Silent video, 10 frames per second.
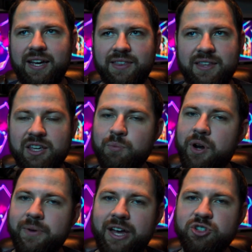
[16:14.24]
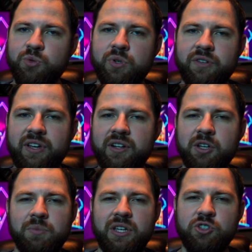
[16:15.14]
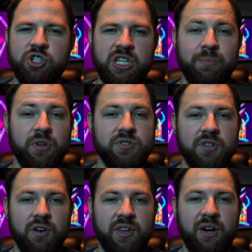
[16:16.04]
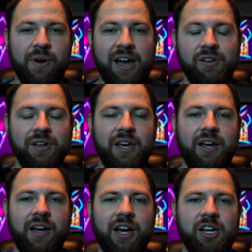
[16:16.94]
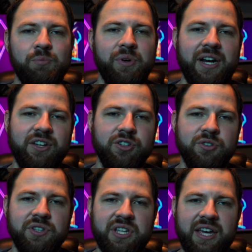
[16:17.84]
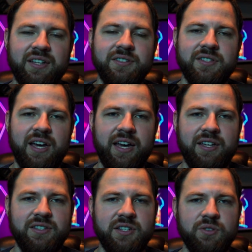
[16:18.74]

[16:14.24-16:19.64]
I think it probably actually would have ended up being cheaper to go that route, but I knew in the end I